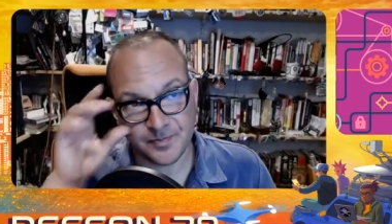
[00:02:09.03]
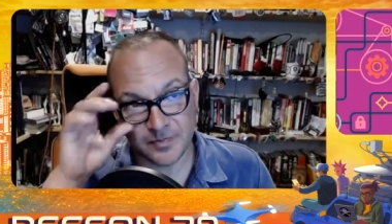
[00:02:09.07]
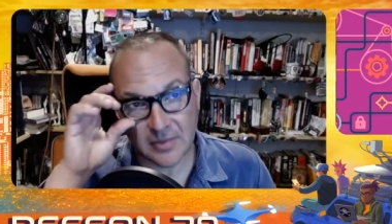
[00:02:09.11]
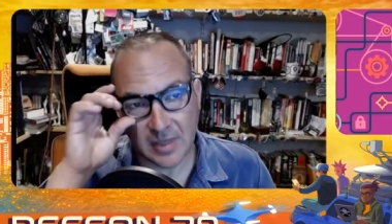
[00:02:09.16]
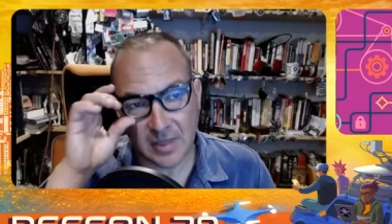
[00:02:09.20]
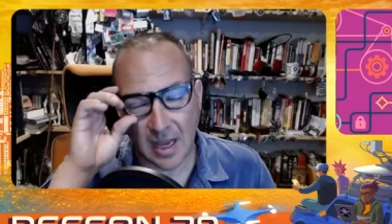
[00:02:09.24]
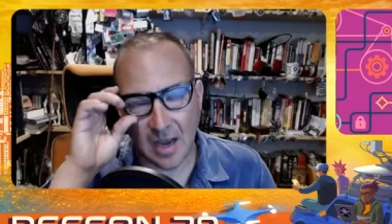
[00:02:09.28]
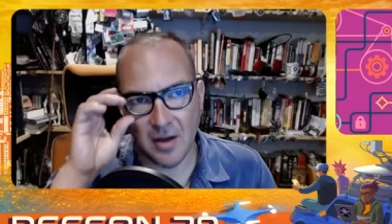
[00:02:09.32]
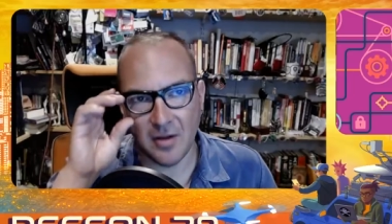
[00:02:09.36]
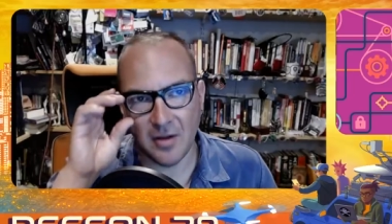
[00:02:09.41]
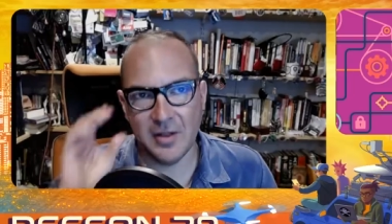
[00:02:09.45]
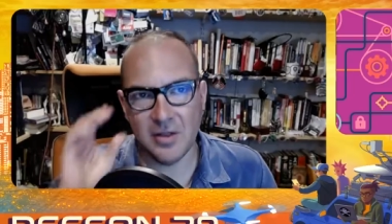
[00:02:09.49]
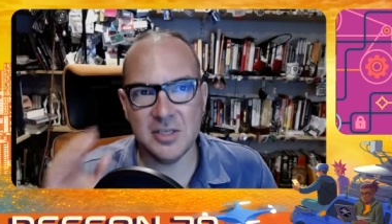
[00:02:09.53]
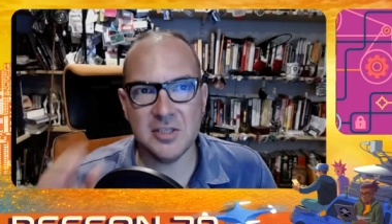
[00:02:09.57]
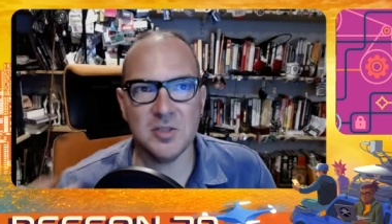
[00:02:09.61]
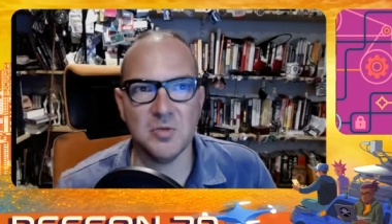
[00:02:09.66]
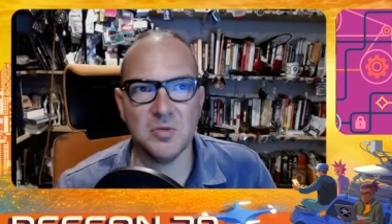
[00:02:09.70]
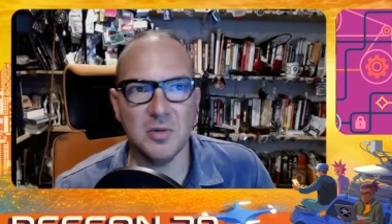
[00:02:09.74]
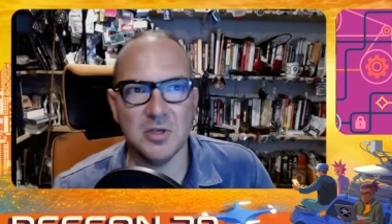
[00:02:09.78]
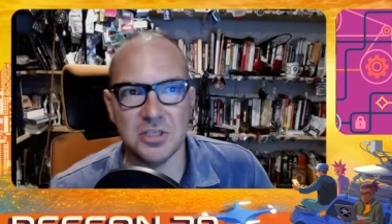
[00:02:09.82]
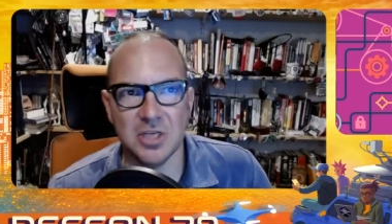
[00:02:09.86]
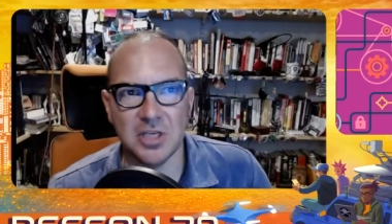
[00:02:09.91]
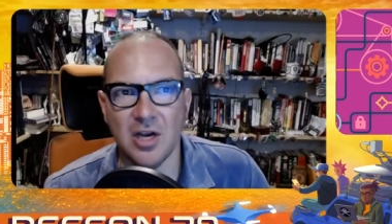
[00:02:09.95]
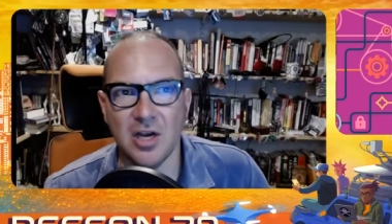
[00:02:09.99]
Now, these
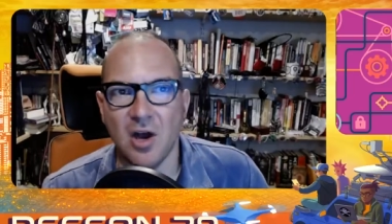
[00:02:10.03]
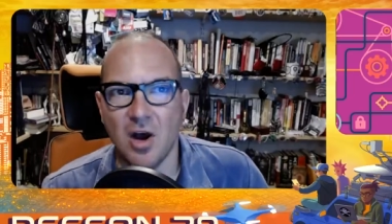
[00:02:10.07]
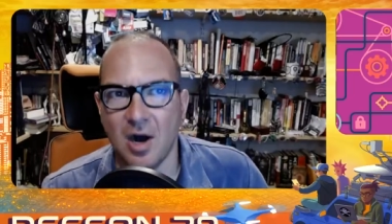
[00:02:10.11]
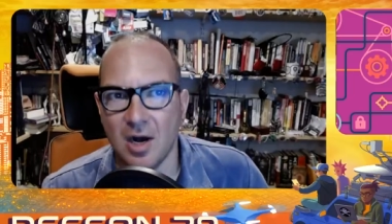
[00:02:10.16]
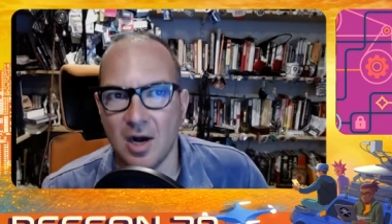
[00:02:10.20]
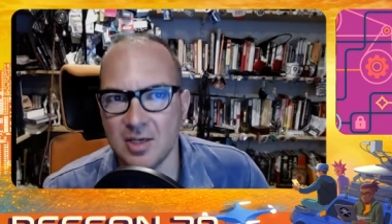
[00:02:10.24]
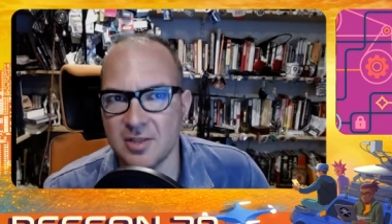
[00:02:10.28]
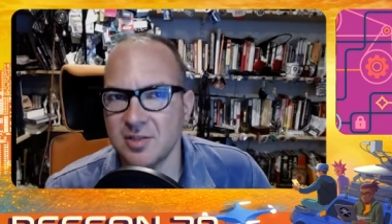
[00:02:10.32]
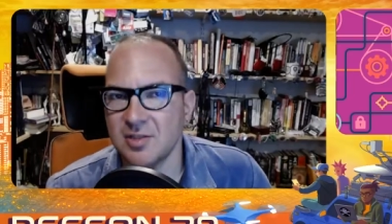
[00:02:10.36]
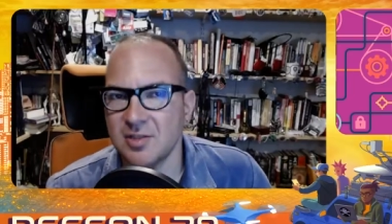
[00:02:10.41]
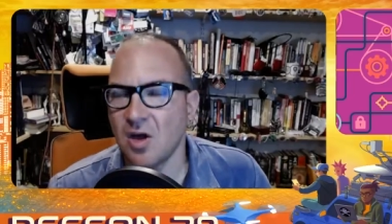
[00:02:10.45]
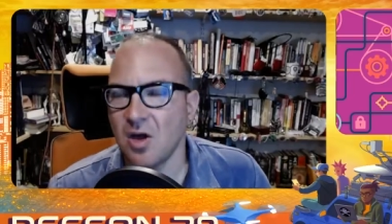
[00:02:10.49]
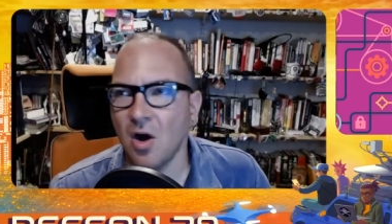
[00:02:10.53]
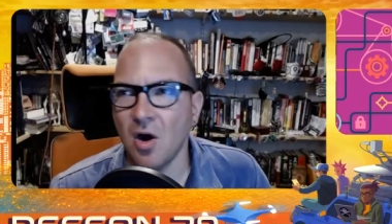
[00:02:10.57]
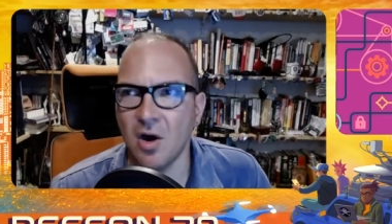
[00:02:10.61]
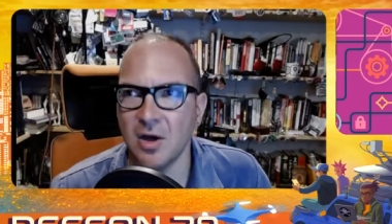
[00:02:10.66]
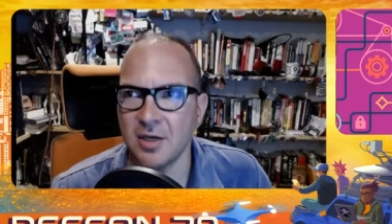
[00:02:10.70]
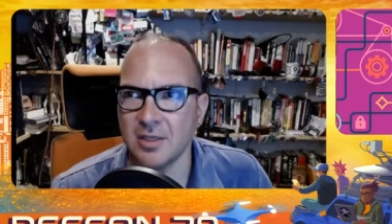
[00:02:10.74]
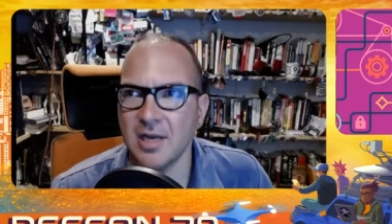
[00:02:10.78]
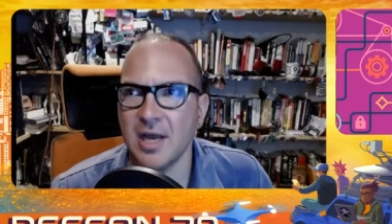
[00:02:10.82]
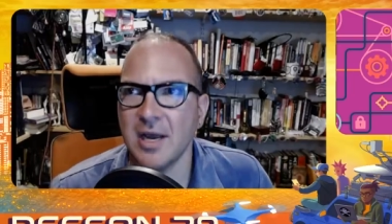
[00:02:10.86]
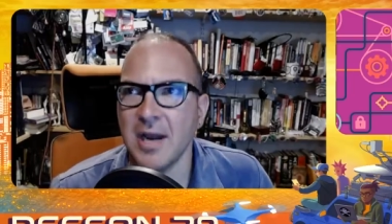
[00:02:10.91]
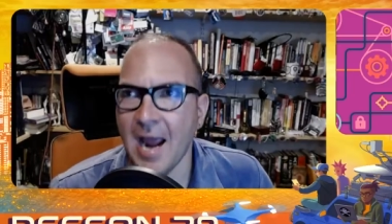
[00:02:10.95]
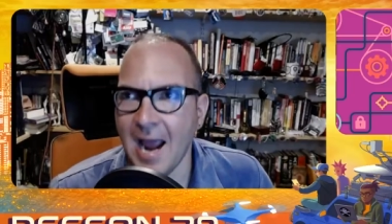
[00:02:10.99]
switching costs
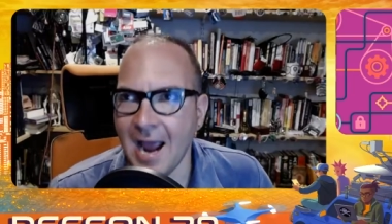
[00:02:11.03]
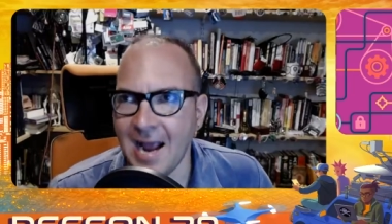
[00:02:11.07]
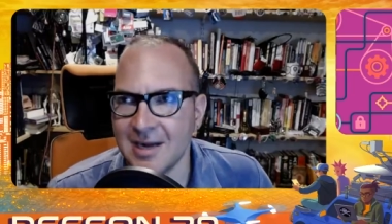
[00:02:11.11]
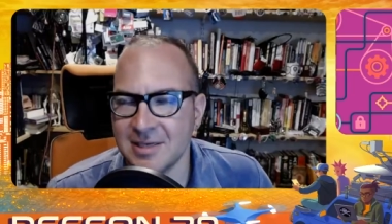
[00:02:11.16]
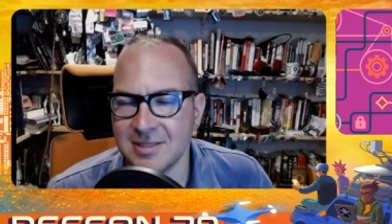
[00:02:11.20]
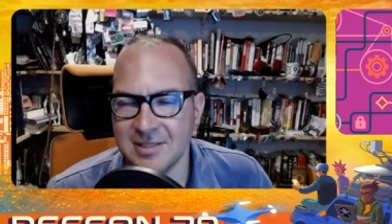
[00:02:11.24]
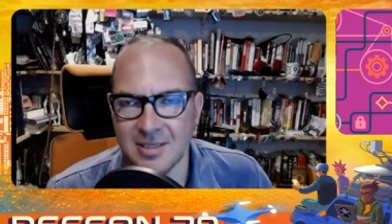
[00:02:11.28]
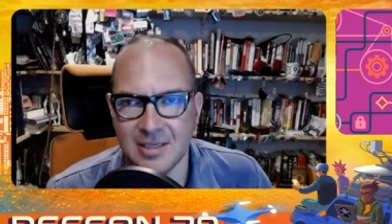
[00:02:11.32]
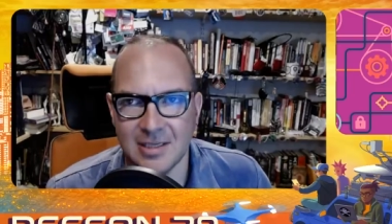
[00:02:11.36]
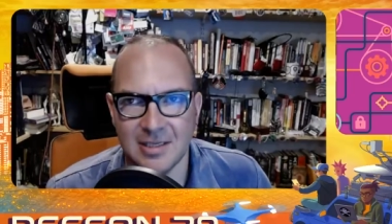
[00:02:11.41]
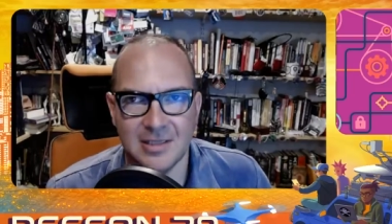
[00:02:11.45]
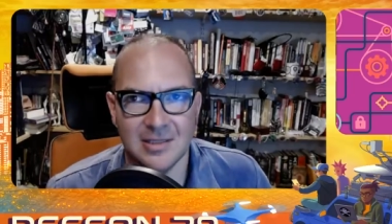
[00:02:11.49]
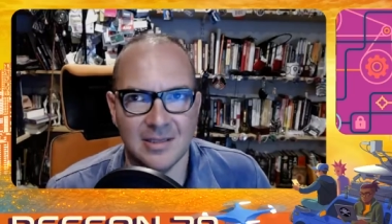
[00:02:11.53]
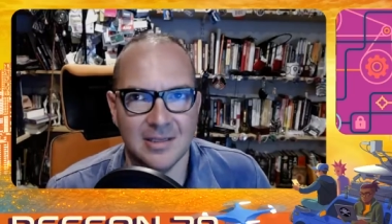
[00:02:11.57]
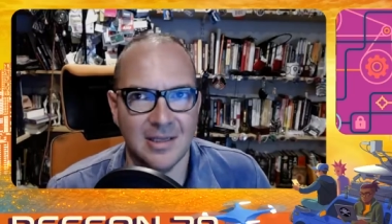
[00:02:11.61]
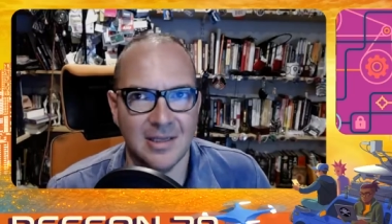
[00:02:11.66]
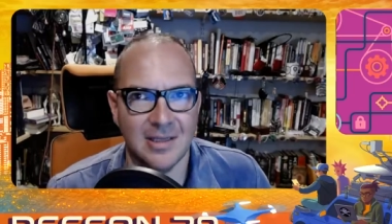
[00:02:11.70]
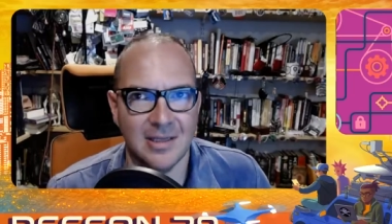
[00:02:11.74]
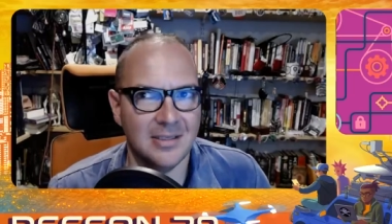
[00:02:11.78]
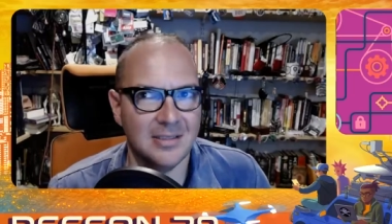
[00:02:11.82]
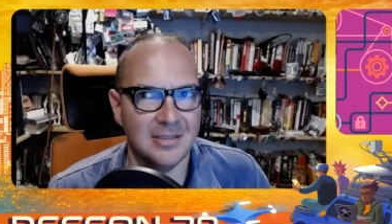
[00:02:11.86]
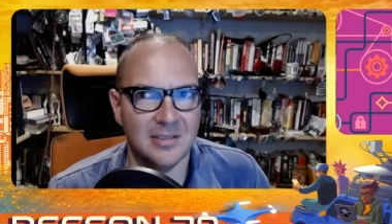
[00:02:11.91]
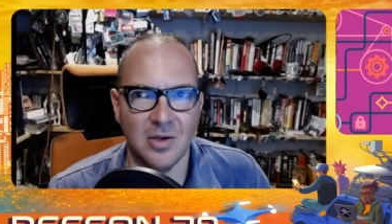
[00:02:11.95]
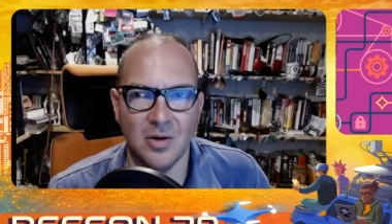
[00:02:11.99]
aren't an accident.
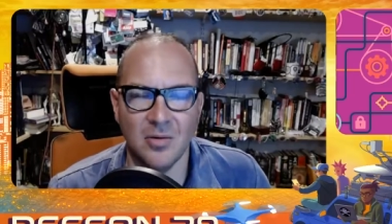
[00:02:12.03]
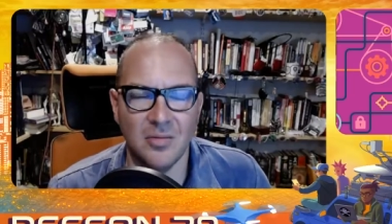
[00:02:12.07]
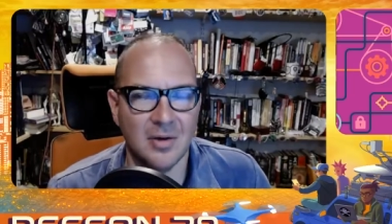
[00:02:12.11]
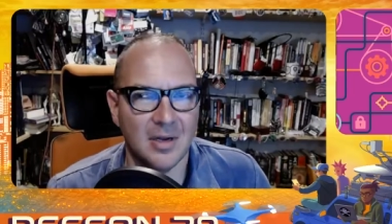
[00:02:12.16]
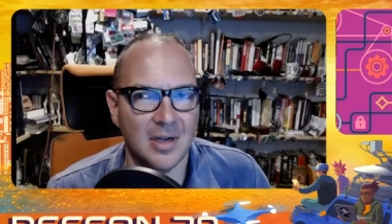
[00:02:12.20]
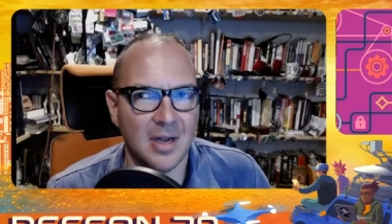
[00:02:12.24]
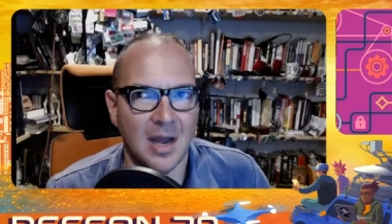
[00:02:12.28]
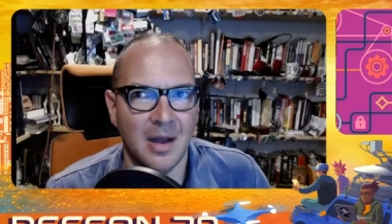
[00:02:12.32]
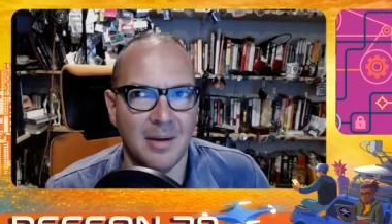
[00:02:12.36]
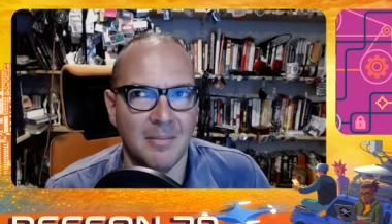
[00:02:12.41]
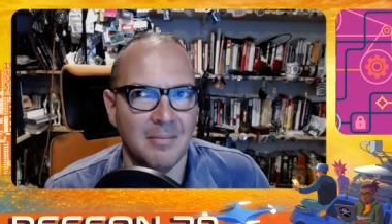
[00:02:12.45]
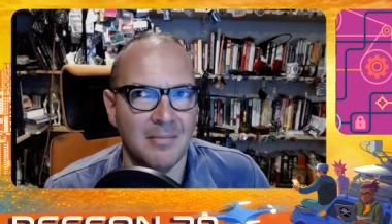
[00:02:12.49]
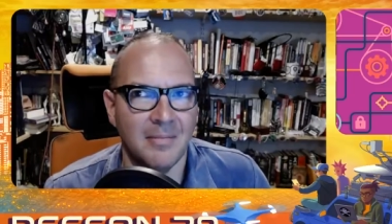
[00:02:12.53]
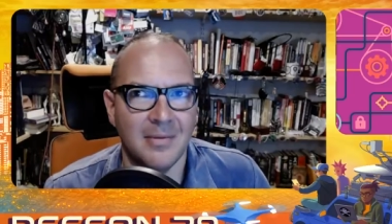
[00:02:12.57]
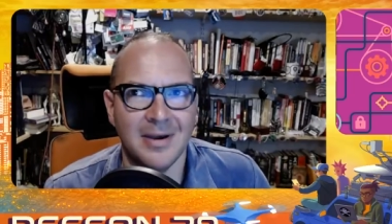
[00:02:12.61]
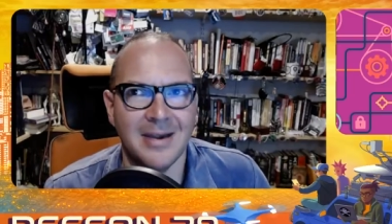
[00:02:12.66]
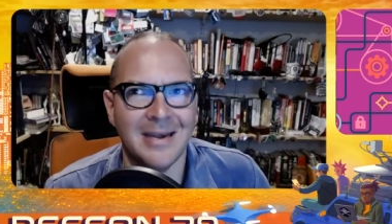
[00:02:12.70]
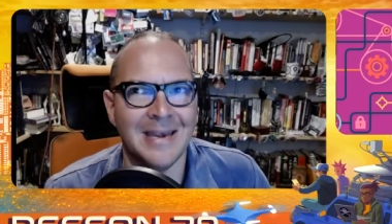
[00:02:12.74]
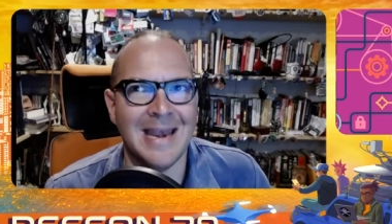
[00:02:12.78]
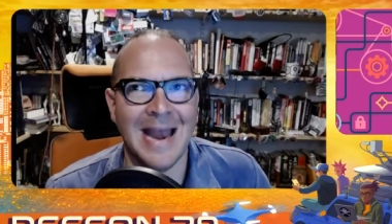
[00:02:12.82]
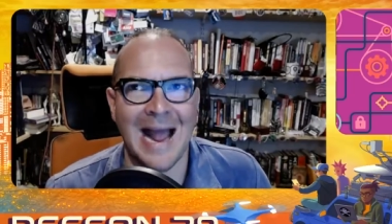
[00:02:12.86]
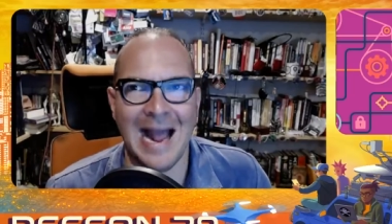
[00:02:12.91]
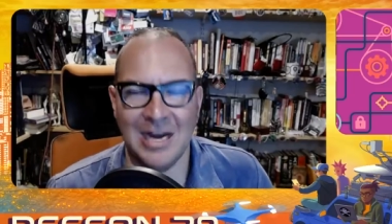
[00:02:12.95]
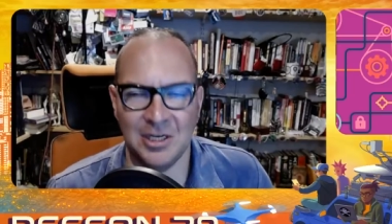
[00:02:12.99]
They don't come
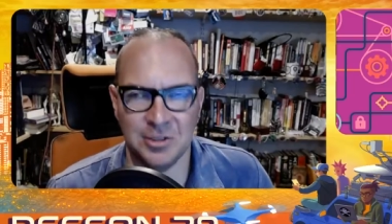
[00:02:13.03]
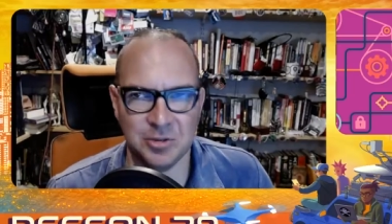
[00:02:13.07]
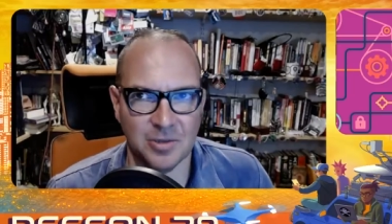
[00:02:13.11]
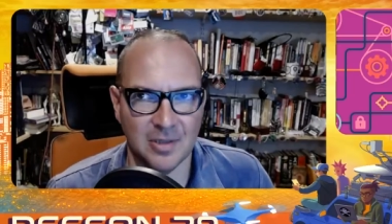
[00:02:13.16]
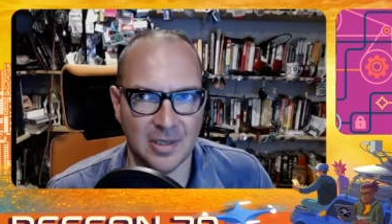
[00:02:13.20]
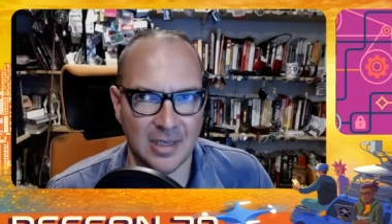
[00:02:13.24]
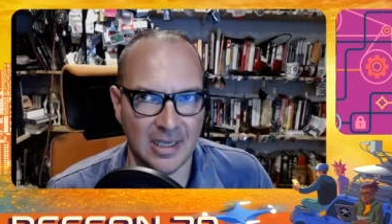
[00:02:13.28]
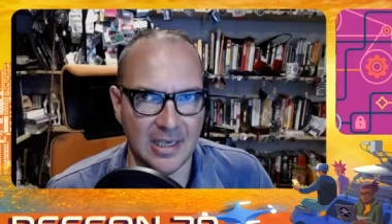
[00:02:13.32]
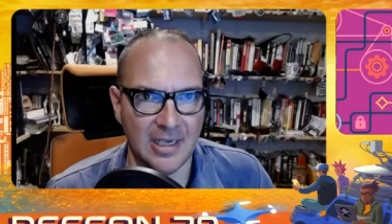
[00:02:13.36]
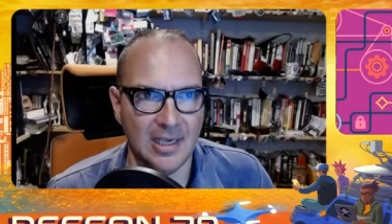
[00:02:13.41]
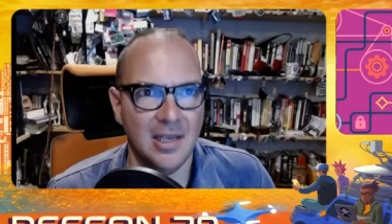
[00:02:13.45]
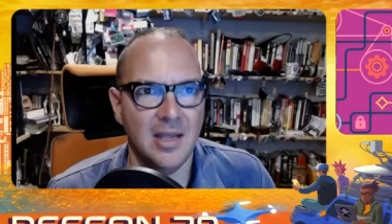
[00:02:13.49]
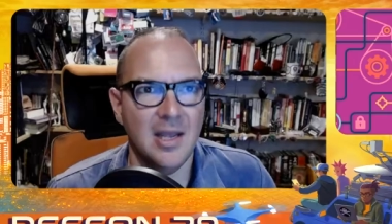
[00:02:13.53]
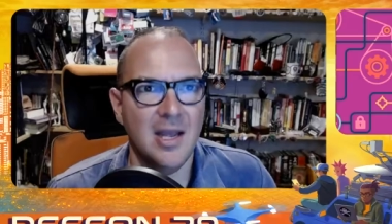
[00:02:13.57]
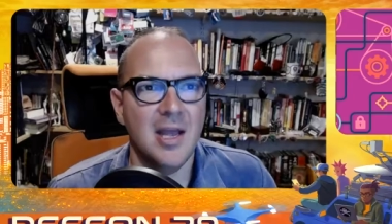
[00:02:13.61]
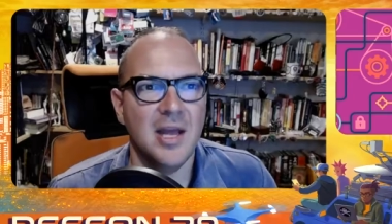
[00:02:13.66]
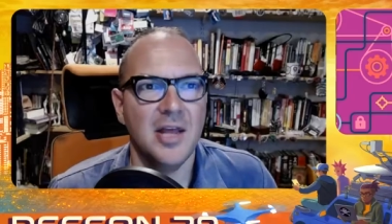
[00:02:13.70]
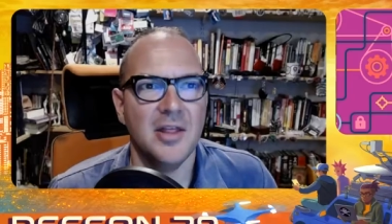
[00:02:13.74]
naturally.